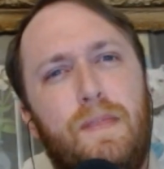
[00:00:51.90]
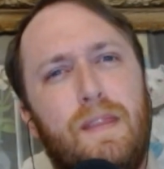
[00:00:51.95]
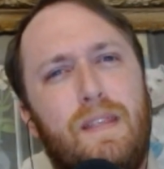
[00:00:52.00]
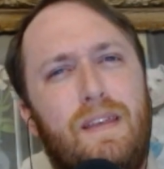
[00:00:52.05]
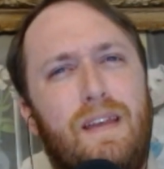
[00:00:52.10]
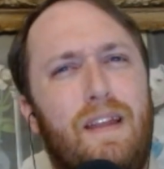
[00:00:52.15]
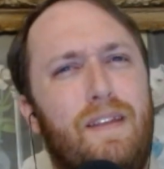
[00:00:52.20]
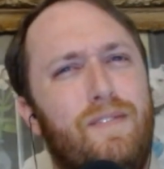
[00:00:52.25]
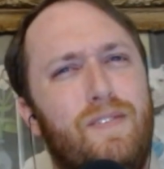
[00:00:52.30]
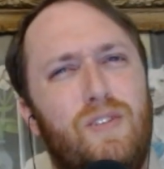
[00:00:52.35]

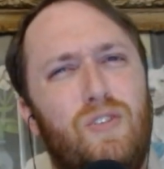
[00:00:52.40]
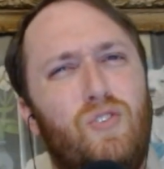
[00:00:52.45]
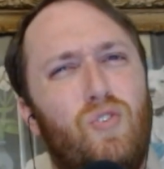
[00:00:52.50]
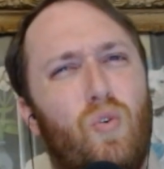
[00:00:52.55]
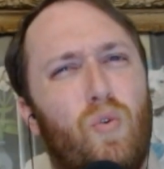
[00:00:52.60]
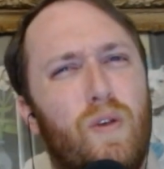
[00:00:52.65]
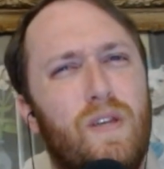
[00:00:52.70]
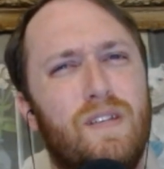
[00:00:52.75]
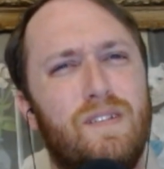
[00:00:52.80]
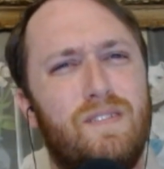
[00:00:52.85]
kind of
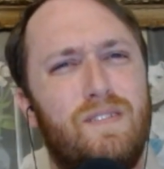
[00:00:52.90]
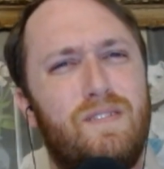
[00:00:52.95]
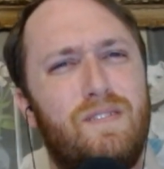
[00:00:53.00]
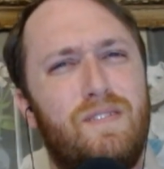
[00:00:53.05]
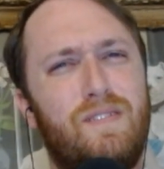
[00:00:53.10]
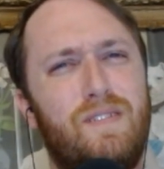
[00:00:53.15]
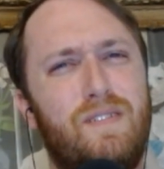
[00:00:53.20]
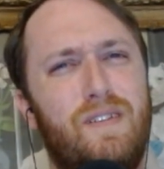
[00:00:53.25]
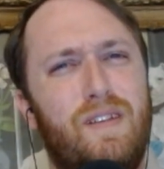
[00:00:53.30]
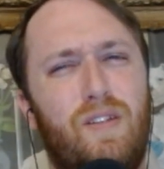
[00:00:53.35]

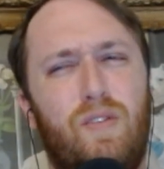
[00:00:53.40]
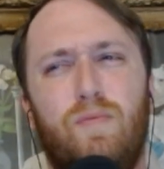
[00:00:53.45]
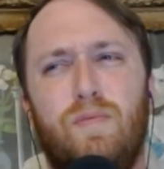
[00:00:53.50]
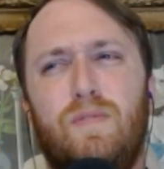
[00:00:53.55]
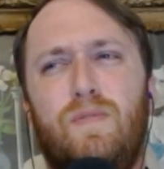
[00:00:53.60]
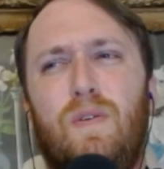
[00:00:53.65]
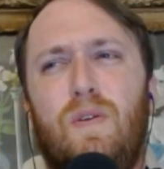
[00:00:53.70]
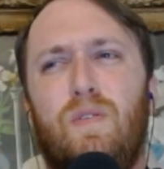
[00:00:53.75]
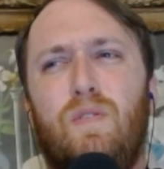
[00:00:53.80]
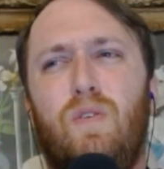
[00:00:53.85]
annoyance. It almost
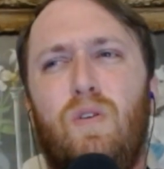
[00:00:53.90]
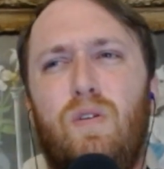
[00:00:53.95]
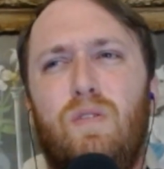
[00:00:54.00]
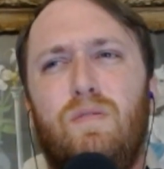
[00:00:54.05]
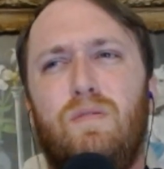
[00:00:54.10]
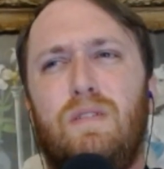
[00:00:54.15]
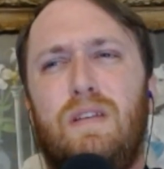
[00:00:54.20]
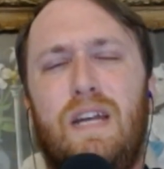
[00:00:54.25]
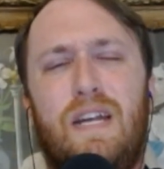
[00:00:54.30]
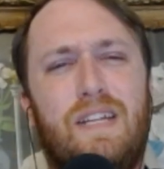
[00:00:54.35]
felt
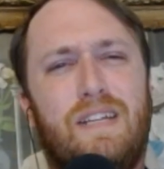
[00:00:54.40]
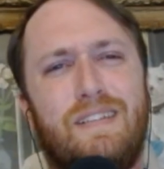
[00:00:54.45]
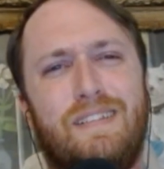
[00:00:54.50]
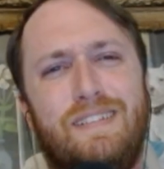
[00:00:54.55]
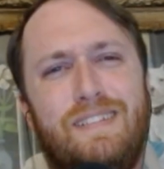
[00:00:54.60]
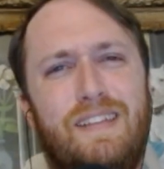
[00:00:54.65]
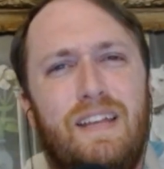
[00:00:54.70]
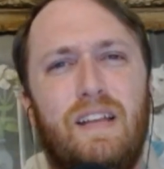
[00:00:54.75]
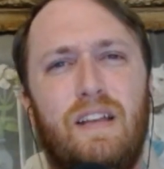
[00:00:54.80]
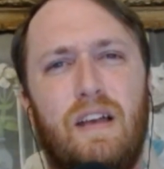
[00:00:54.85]
kind of
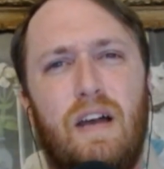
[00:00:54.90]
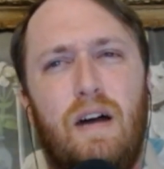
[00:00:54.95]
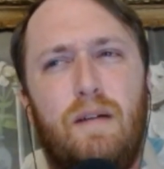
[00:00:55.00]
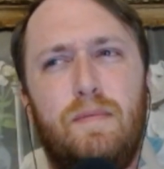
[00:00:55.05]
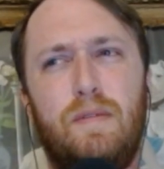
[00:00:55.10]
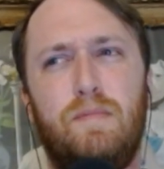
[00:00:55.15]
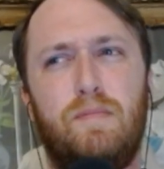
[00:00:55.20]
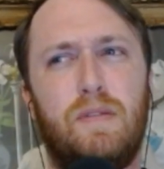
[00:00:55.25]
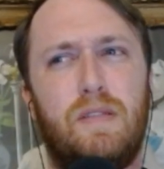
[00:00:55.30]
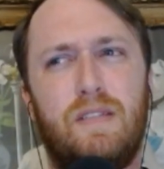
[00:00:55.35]

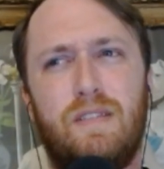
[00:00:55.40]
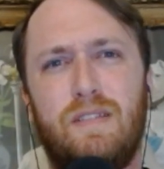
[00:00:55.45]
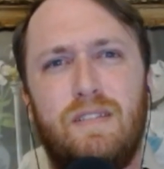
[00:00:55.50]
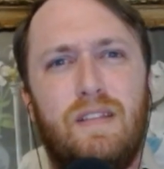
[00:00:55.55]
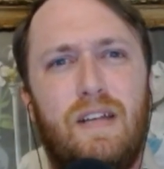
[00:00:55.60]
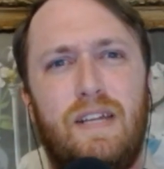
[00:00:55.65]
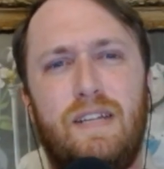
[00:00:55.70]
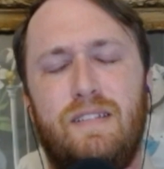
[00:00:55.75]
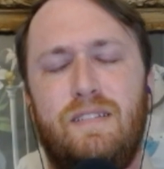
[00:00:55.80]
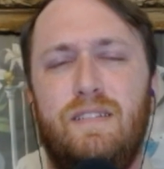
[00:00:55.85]
sitcommy, but this is
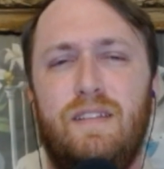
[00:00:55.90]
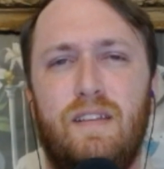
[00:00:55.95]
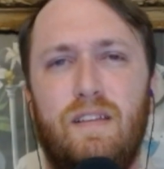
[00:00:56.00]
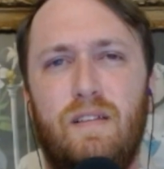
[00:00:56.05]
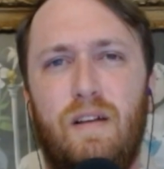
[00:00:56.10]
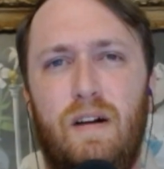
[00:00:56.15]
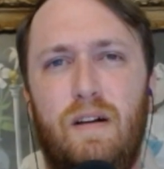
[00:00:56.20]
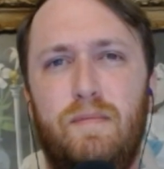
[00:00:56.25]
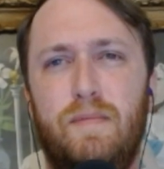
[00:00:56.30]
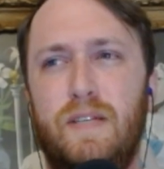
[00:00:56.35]
not a
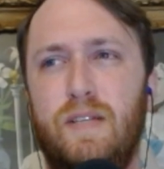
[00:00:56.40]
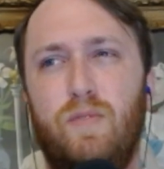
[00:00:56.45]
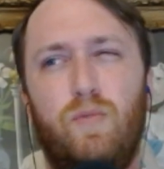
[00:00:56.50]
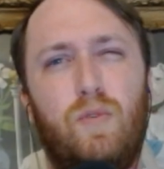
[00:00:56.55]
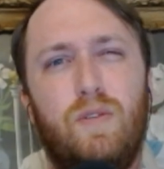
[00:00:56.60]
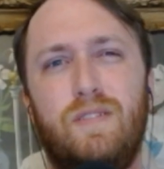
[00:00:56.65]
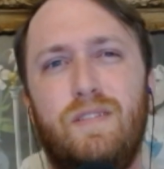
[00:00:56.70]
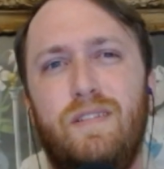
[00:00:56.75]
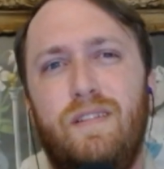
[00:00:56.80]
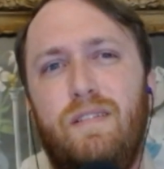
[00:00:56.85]
sitcom, and it
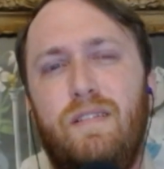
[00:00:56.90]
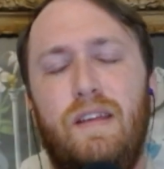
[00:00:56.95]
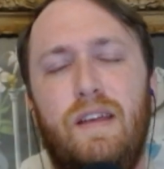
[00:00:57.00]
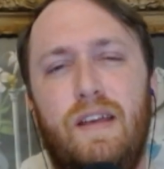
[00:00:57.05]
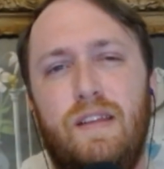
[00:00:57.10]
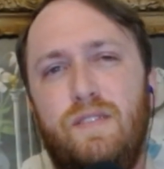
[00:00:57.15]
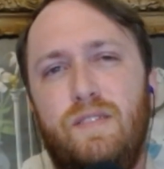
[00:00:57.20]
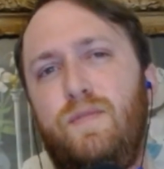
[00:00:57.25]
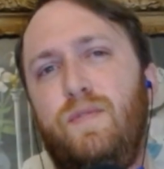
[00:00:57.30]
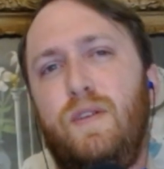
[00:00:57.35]
wasn't
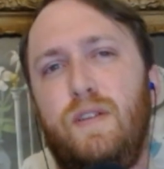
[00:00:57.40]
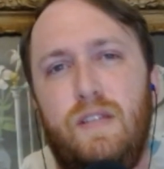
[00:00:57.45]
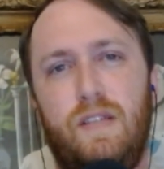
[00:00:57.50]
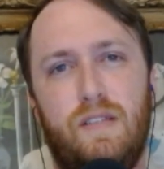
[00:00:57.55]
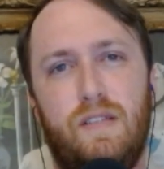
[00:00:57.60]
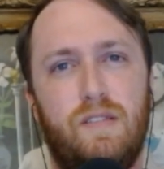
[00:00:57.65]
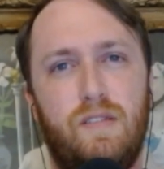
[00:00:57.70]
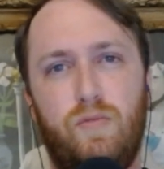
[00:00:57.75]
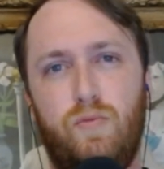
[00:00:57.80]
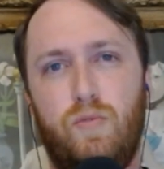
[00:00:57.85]
as funny
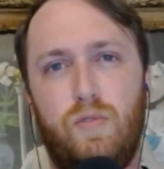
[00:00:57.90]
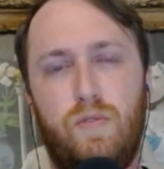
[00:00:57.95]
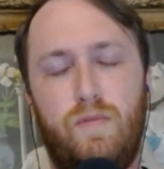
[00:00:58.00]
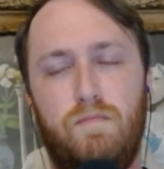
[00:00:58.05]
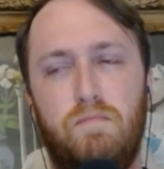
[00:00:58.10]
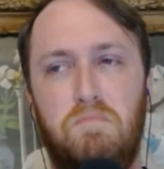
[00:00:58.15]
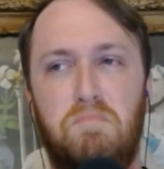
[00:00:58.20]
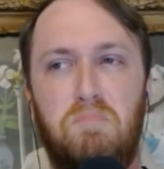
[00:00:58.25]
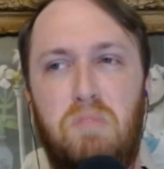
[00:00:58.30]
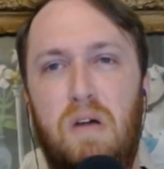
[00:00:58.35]
as it would
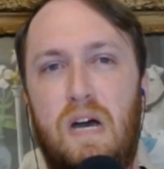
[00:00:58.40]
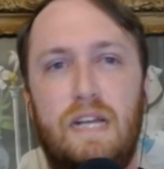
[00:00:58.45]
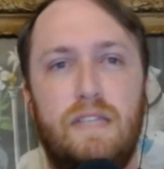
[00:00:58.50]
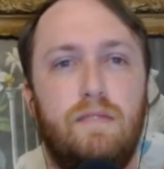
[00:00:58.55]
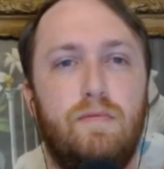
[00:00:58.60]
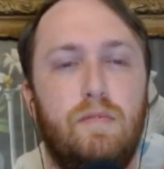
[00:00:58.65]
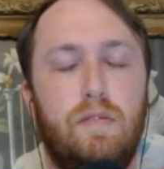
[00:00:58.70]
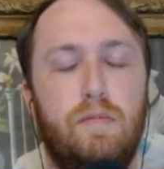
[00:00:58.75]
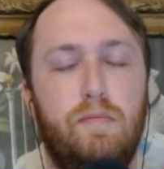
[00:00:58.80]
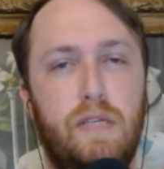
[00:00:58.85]

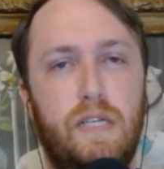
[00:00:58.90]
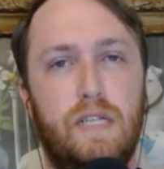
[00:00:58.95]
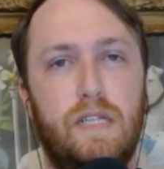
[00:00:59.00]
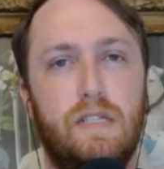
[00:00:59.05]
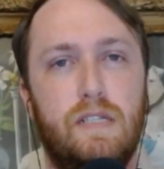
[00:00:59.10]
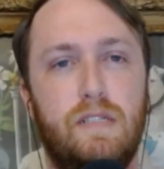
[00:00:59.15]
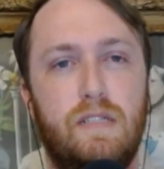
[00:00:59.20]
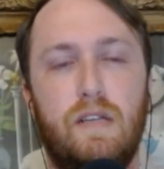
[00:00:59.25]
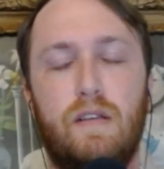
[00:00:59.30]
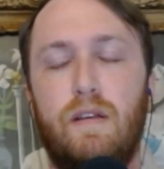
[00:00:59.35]
possibly be in a
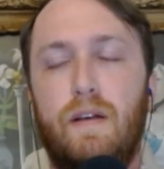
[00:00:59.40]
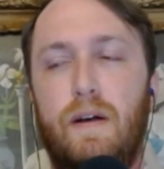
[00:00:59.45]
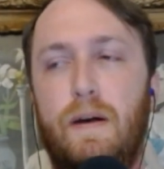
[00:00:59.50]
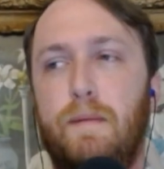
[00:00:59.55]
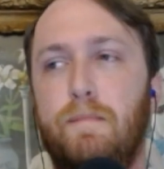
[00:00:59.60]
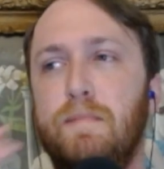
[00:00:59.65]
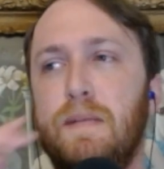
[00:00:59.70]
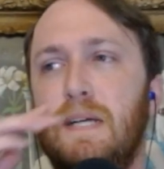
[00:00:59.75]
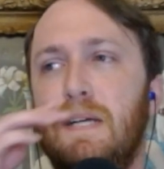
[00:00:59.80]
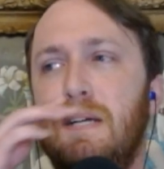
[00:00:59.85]

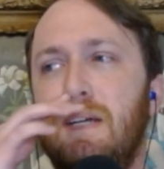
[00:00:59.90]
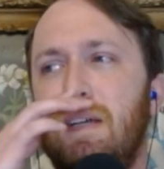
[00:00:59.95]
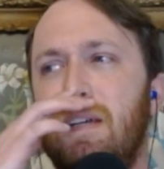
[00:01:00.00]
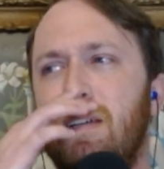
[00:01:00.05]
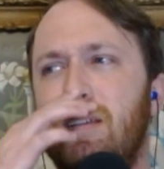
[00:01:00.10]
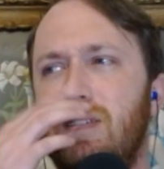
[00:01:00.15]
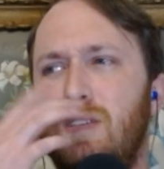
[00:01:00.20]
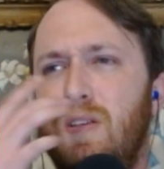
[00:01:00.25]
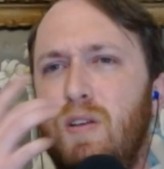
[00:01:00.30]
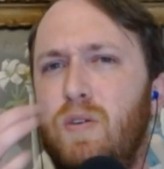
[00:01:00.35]
sitcom.
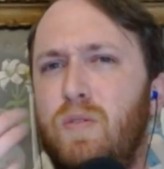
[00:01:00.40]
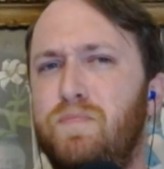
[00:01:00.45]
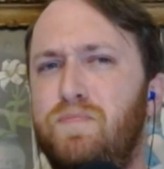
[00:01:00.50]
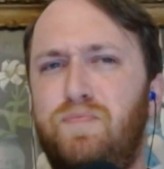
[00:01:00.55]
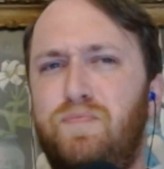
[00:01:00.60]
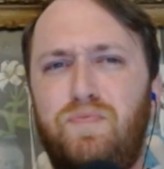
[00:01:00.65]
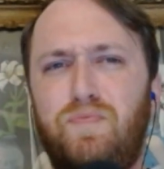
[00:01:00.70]
So,